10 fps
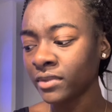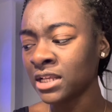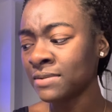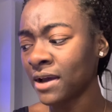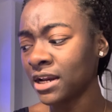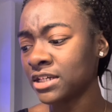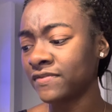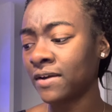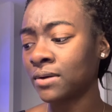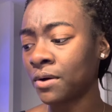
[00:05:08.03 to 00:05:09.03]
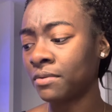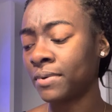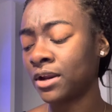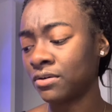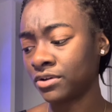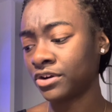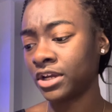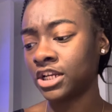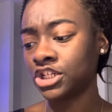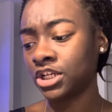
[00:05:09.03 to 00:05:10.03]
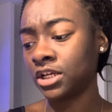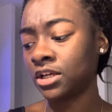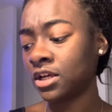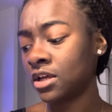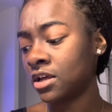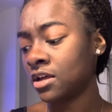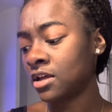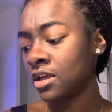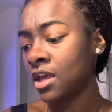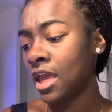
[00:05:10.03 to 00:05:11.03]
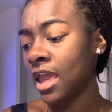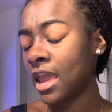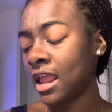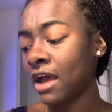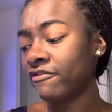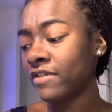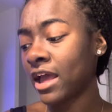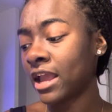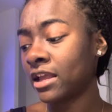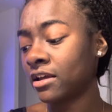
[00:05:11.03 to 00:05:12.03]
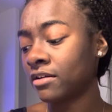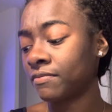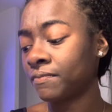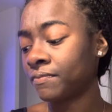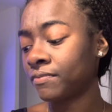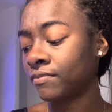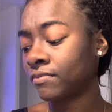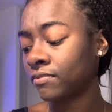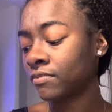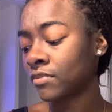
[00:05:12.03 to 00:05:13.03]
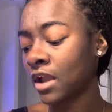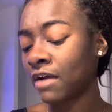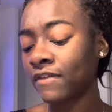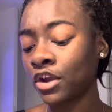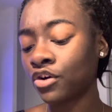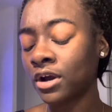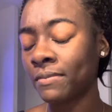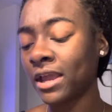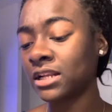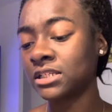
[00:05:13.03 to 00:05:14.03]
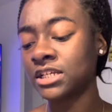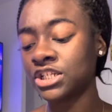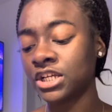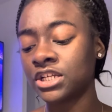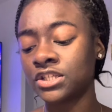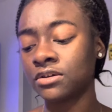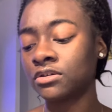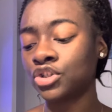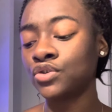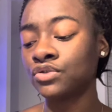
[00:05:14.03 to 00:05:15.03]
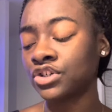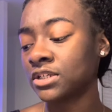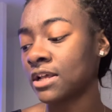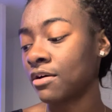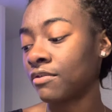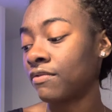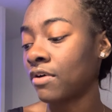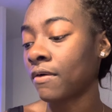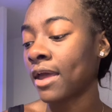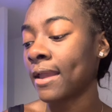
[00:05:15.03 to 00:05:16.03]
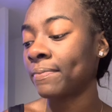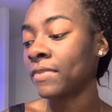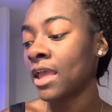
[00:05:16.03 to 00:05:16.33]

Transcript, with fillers: Somebody here is very codependent on your energy. And I feel like I feel like you're going to make a decision here to choose yourself, okay?